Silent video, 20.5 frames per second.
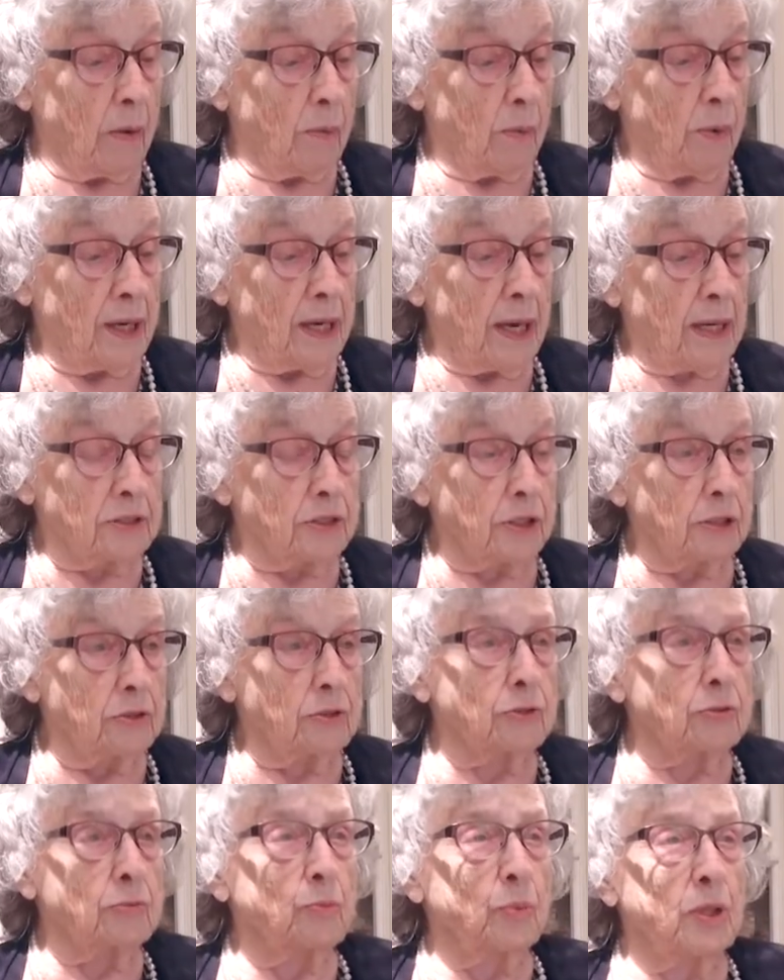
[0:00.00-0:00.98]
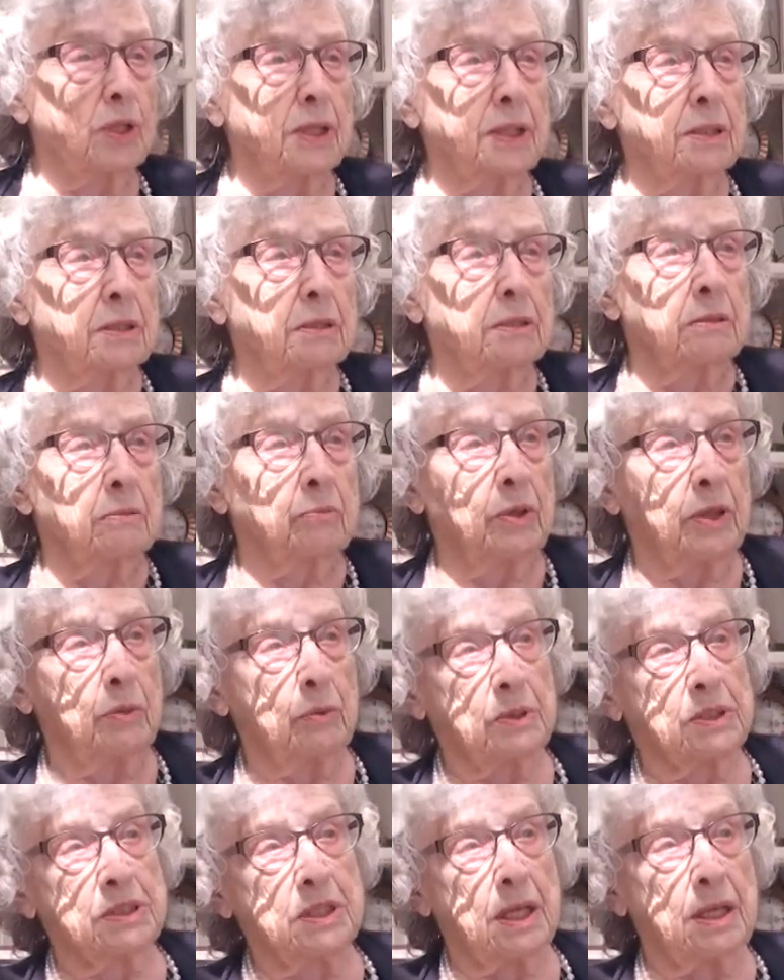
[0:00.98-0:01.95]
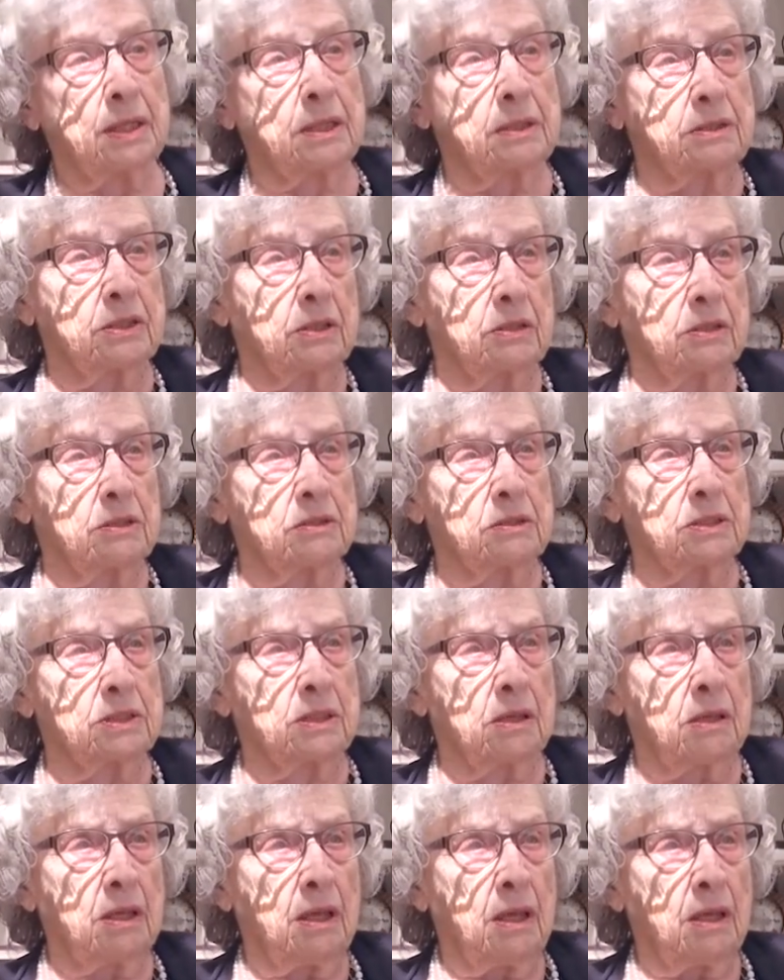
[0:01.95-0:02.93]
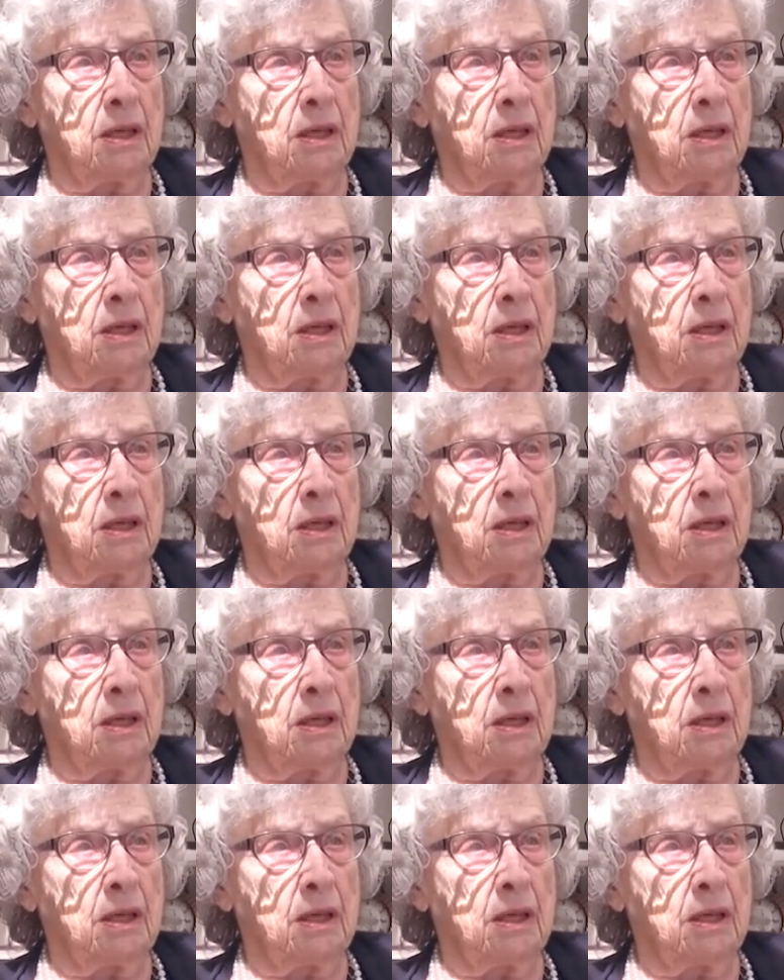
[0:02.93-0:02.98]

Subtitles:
when our children were little, we would take turns